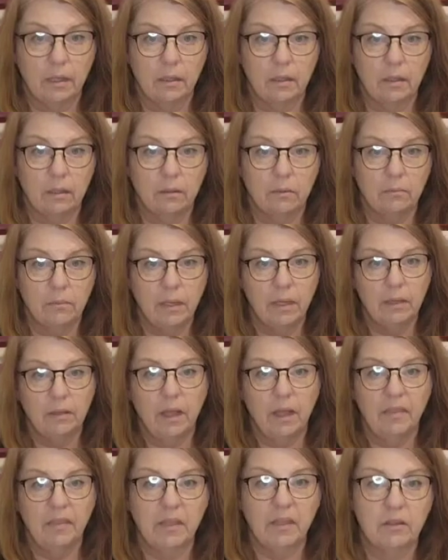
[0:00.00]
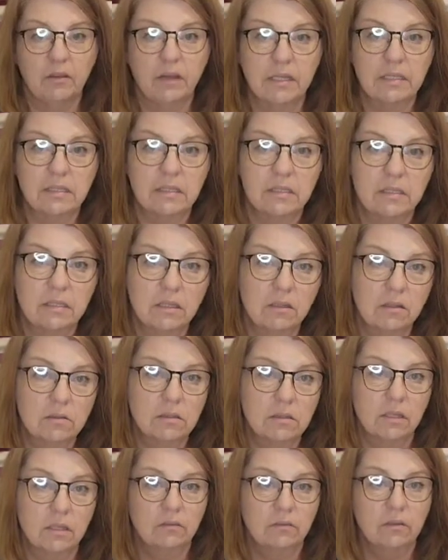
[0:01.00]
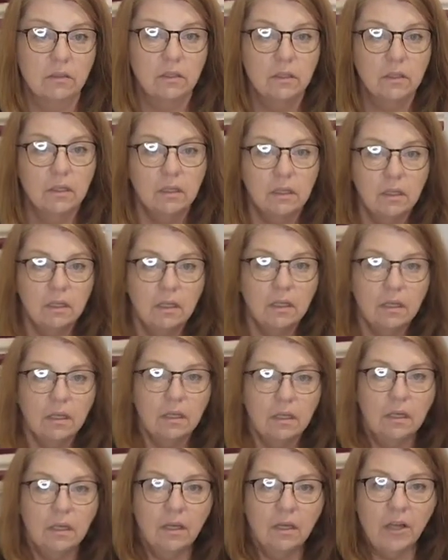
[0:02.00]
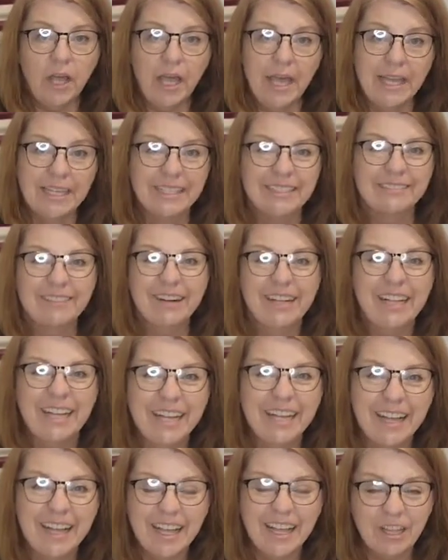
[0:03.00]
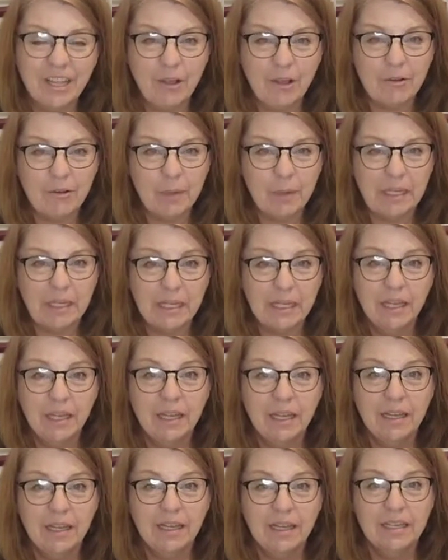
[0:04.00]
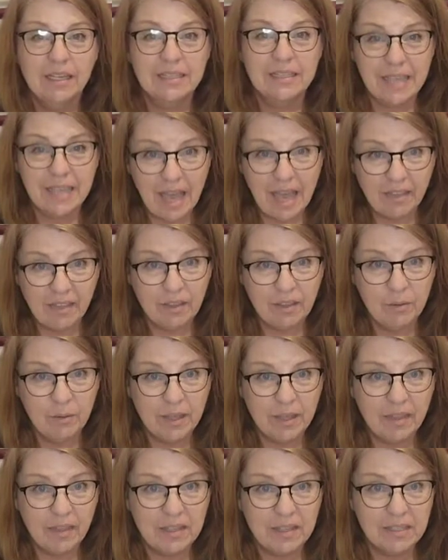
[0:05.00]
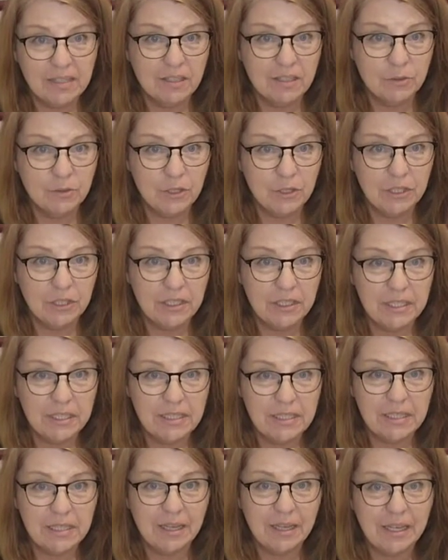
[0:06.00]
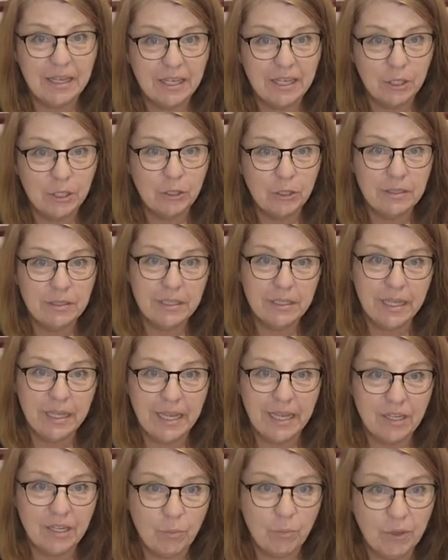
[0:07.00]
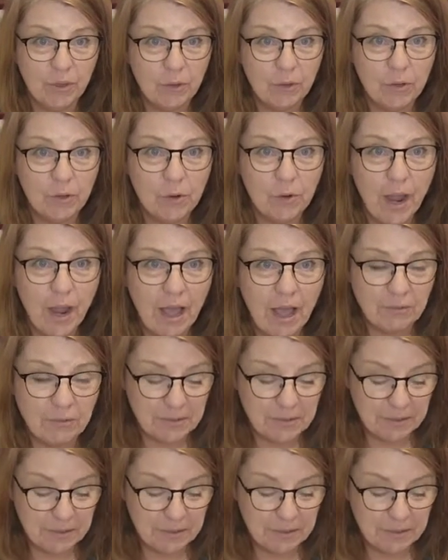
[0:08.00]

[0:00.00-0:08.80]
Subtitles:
Well, I think you guys can see close enough. Okay, well, hello everybody. It's Kathy with Kathy's Country Goodness, here today to bring you a craft.